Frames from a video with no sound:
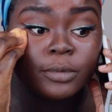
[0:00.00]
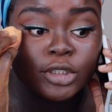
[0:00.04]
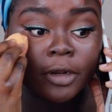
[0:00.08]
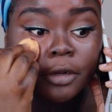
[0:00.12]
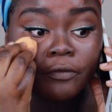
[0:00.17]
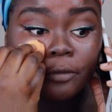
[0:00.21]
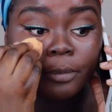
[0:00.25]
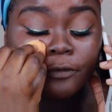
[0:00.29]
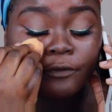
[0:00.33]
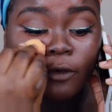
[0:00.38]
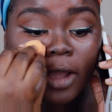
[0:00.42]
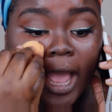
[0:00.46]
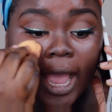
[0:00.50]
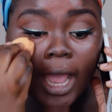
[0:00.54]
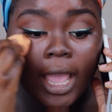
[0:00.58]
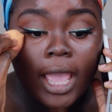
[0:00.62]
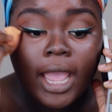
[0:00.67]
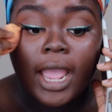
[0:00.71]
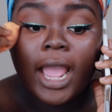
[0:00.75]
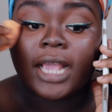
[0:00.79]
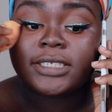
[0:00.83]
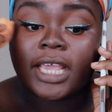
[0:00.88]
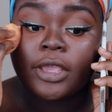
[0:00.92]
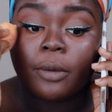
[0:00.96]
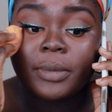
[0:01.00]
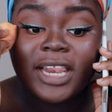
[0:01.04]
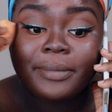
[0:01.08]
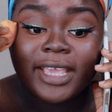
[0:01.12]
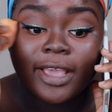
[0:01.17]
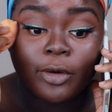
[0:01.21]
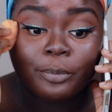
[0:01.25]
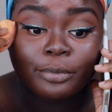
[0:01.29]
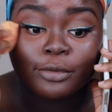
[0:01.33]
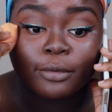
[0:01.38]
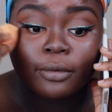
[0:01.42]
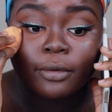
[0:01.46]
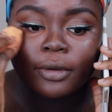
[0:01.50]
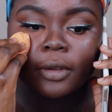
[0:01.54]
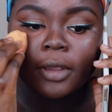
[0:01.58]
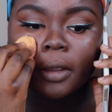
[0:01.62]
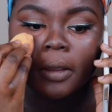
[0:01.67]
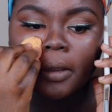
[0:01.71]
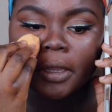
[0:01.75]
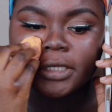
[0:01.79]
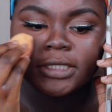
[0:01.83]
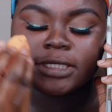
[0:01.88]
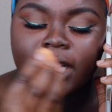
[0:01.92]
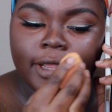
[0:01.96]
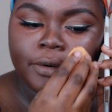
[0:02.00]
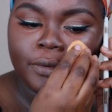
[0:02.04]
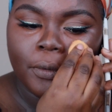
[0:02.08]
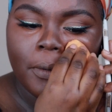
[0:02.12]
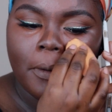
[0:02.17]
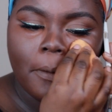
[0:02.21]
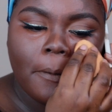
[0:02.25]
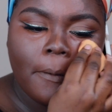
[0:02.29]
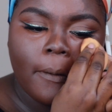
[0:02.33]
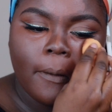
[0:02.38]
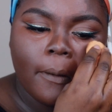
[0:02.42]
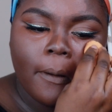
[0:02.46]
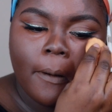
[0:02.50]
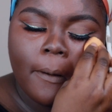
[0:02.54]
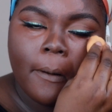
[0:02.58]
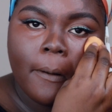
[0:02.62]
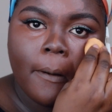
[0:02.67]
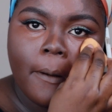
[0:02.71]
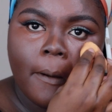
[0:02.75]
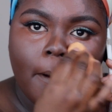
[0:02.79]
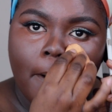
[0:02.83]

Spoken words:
I just want that taste of me.